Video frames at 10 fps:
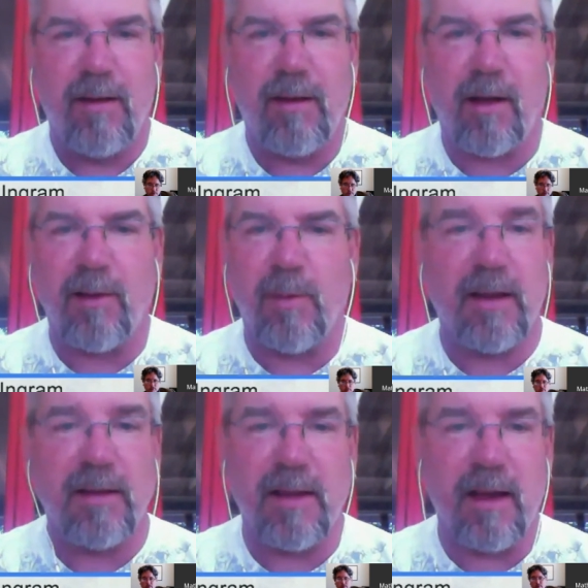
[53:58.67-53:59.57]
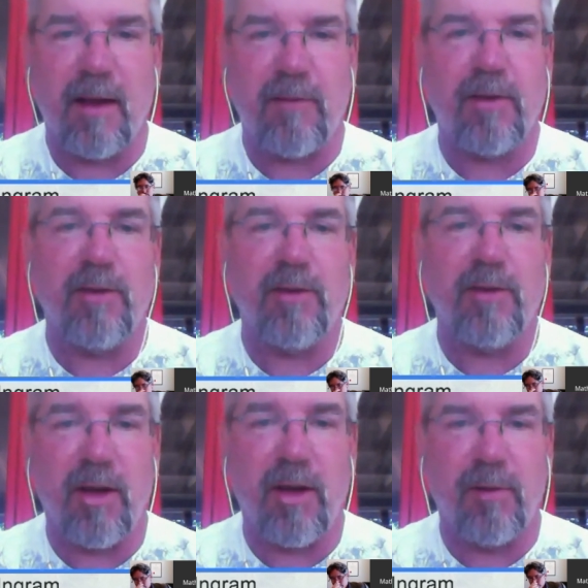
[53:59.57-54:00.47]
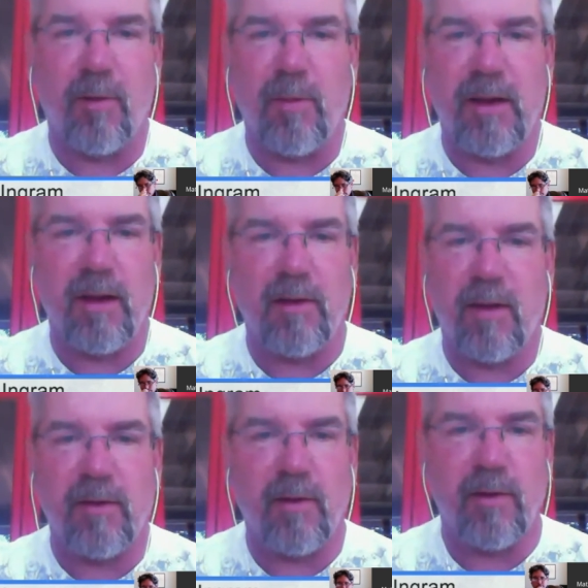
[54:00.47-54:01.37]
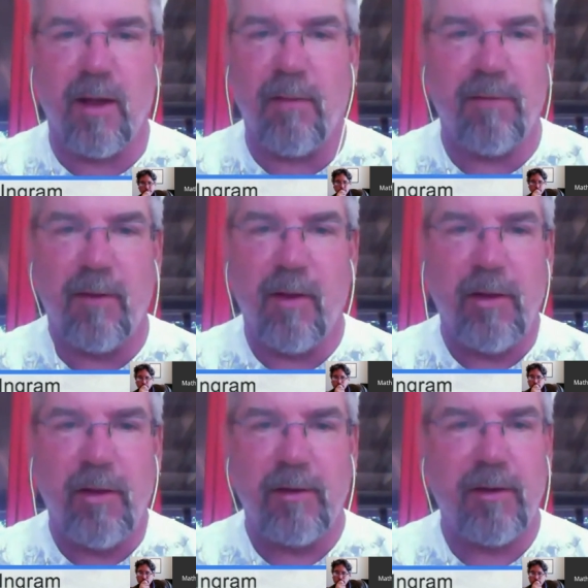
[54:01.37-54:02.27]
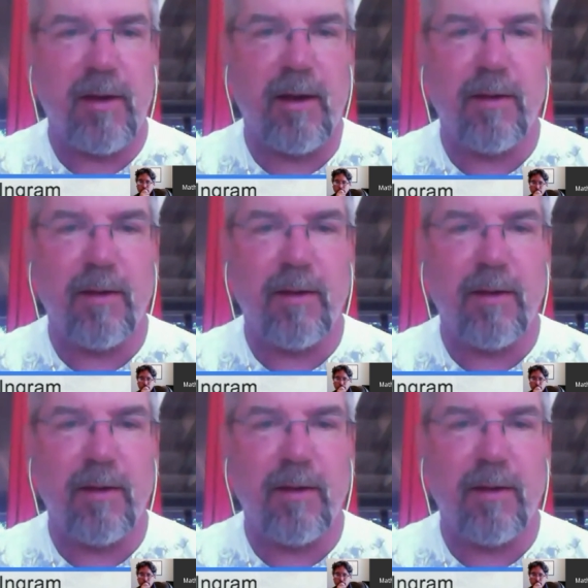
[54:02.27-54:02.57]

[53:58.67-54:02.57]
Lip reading: either because they have other jobs or because they just love seeing their